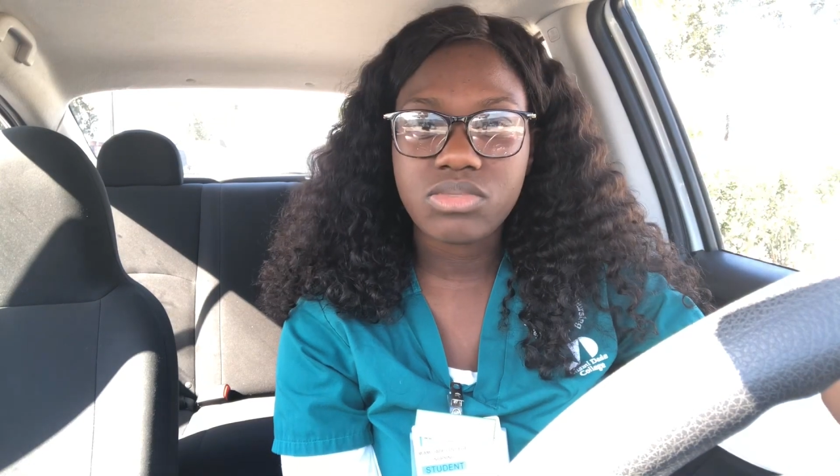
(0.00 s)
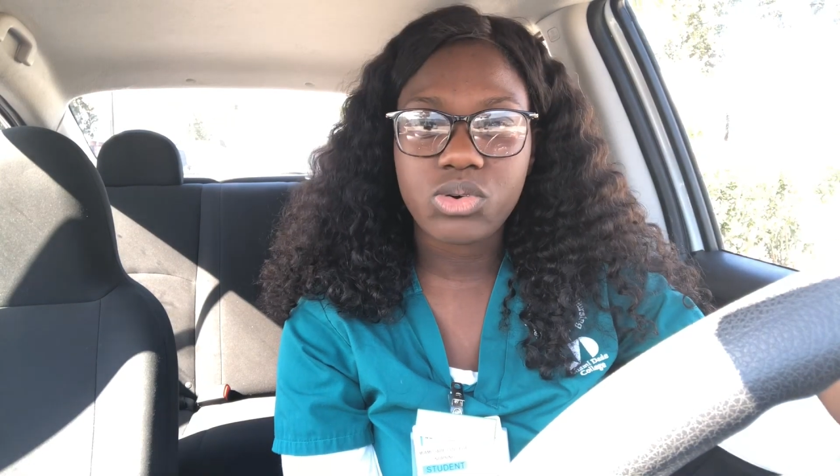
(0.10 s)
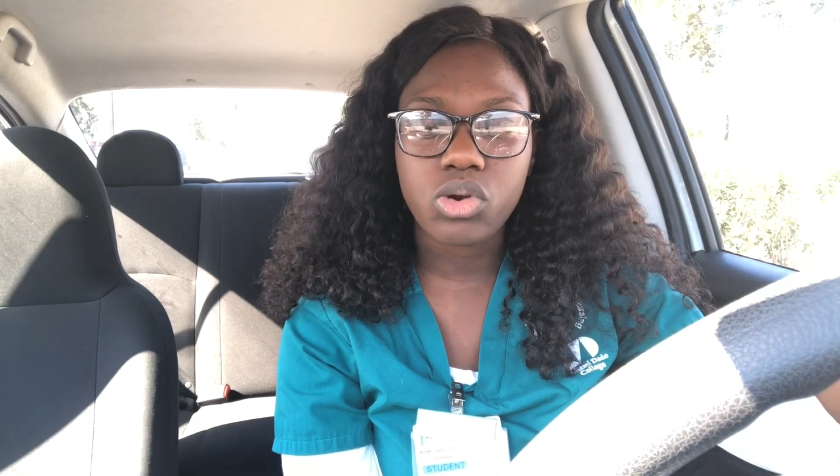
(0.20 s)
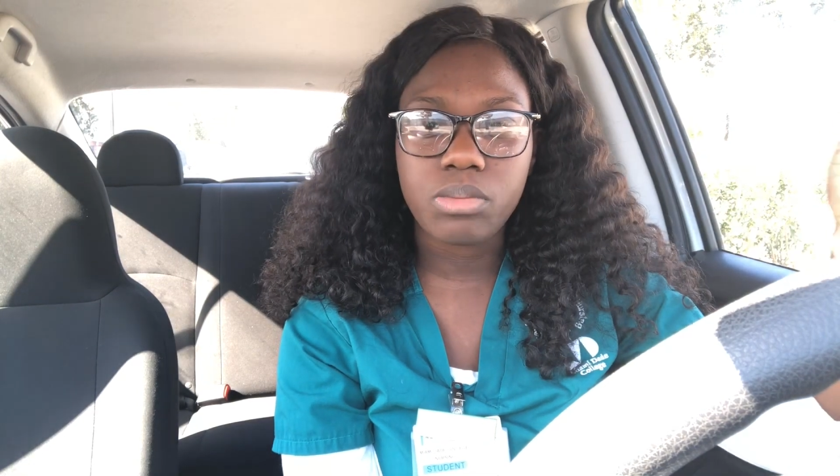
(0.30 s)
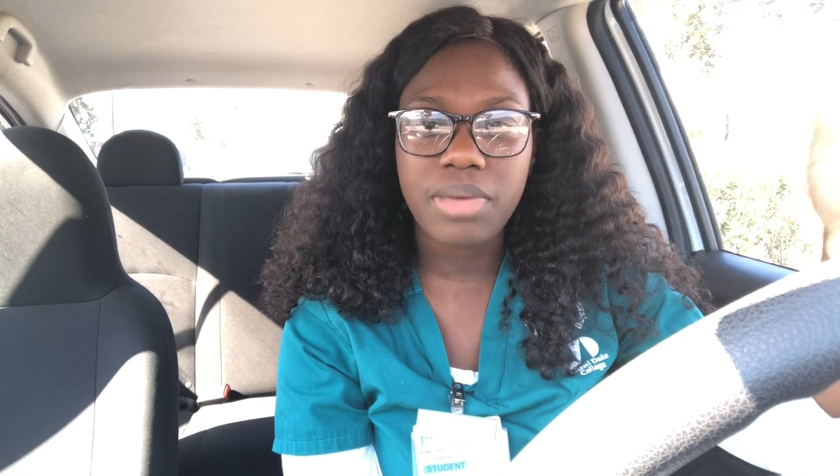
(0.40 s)

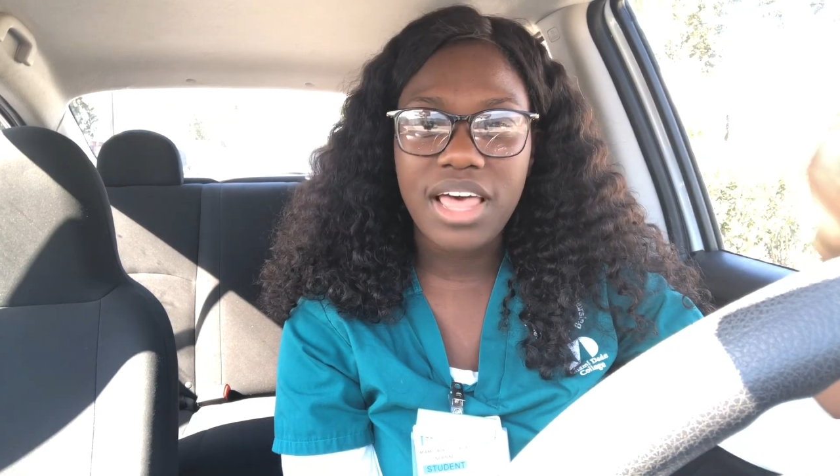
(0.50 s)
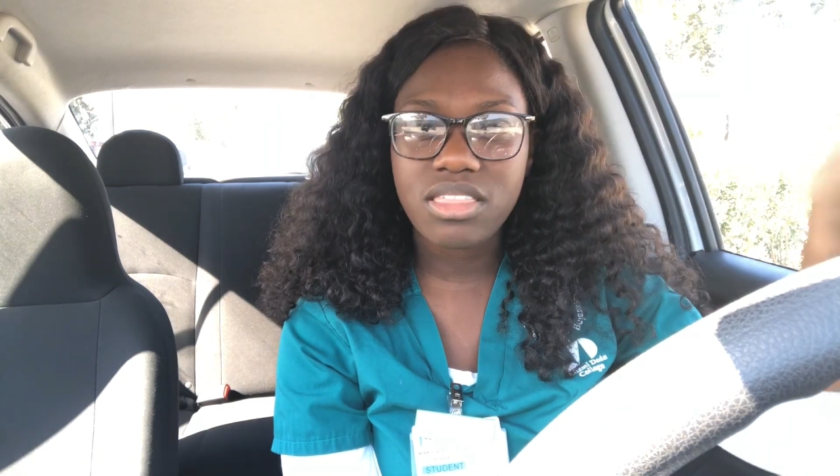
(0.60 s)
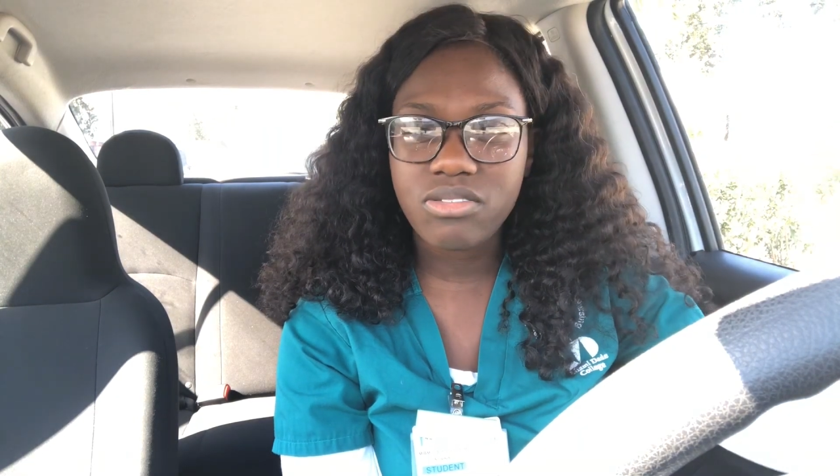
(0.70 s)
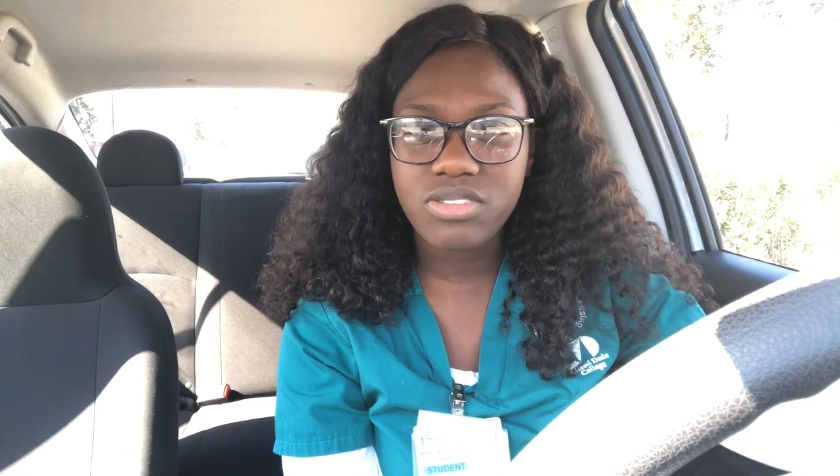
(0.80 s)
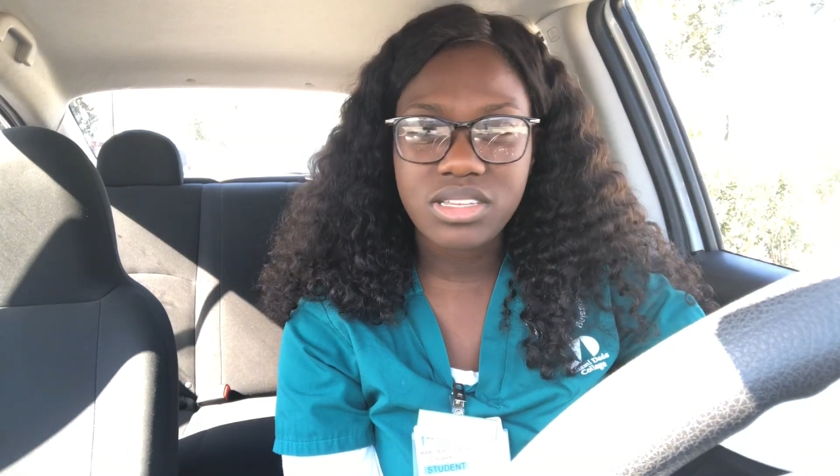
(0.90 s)
or
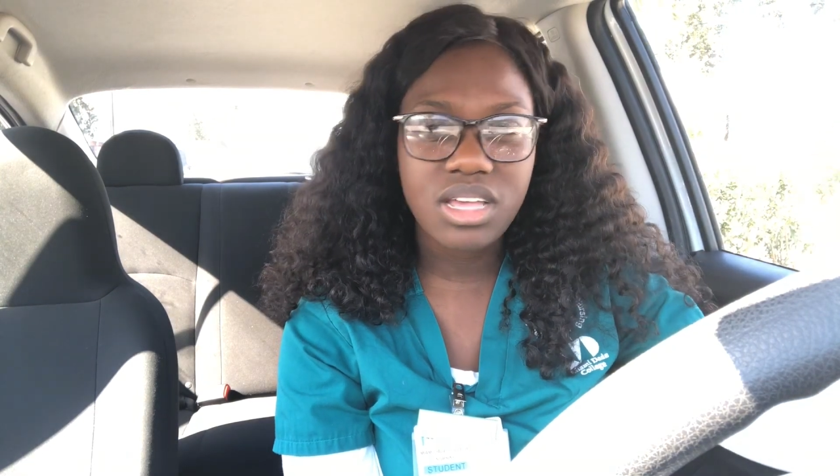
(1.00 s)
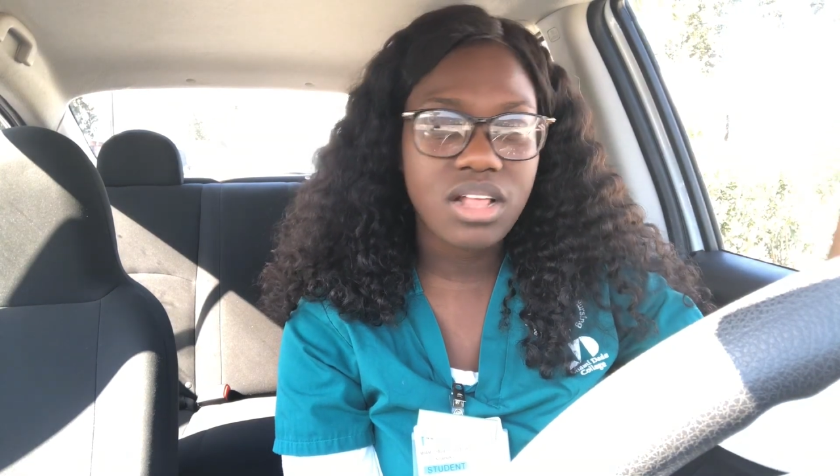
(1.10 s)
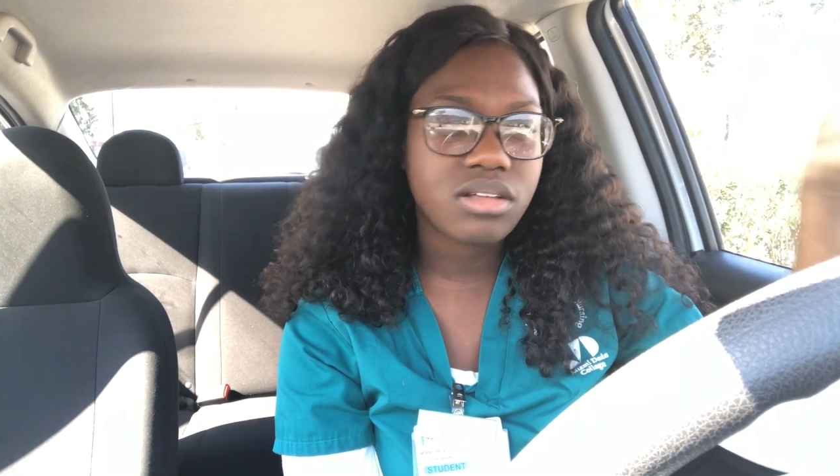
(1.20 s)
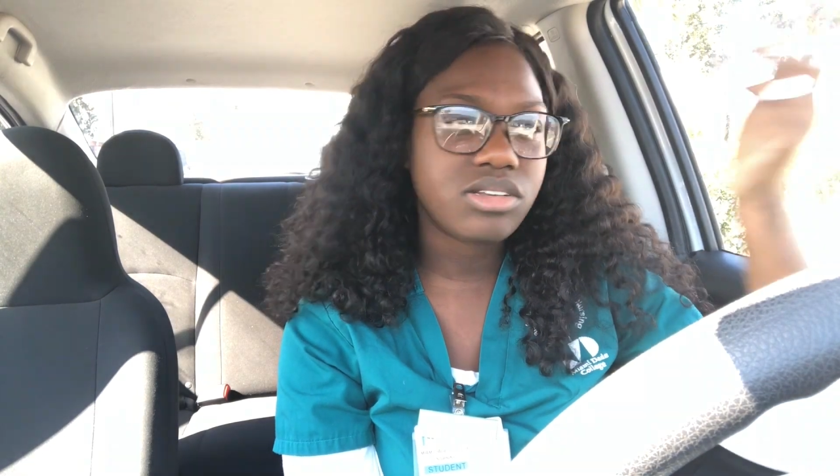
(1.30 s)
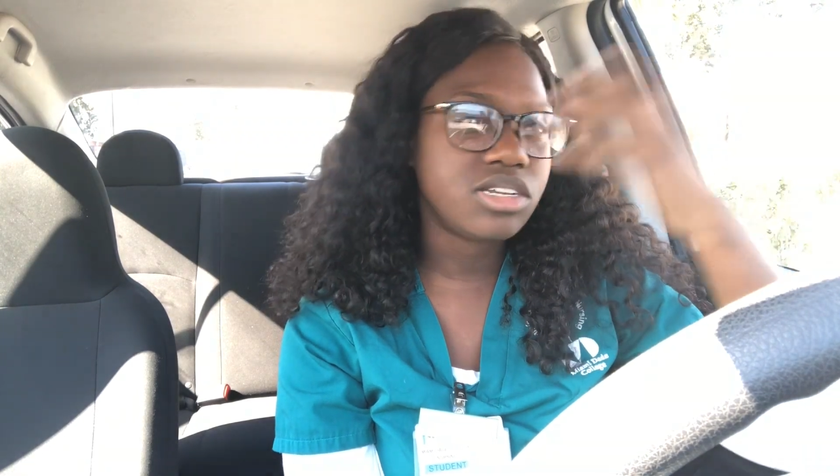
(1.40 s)

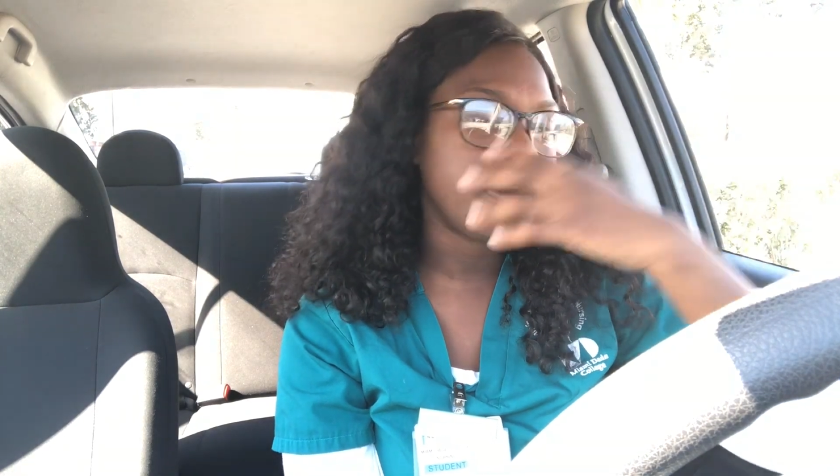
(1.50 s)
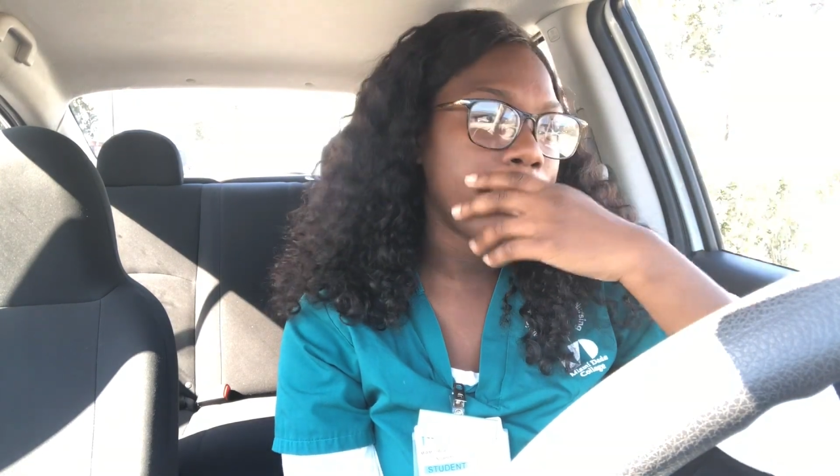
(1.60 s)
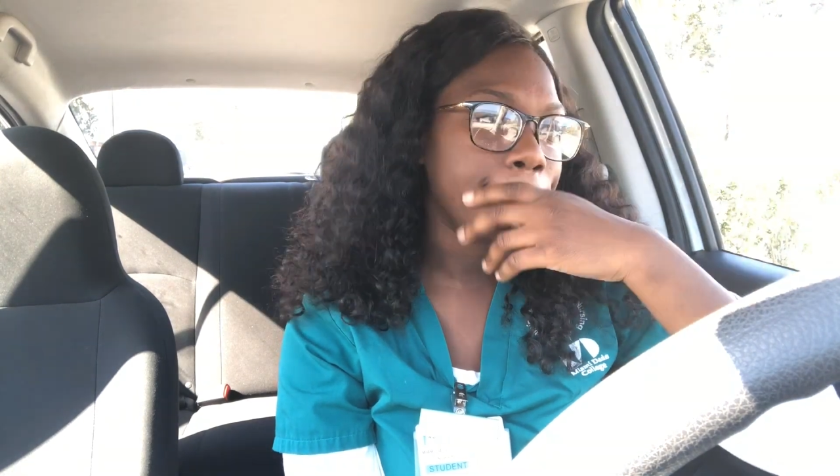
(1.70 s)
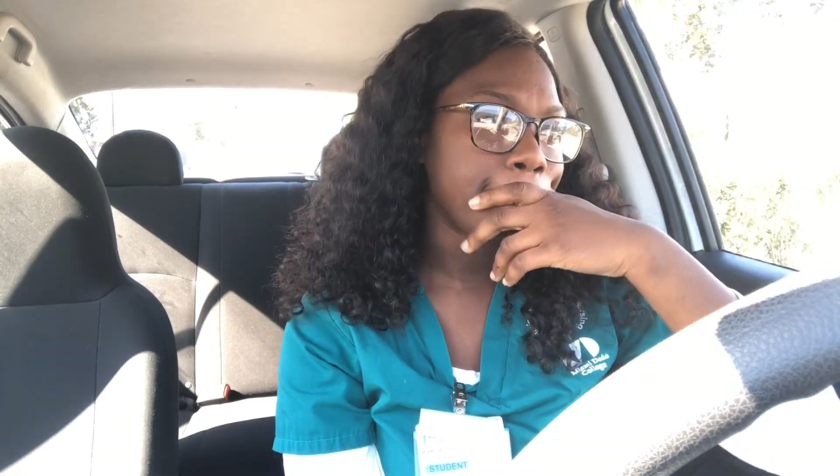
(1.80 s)
pathophysiology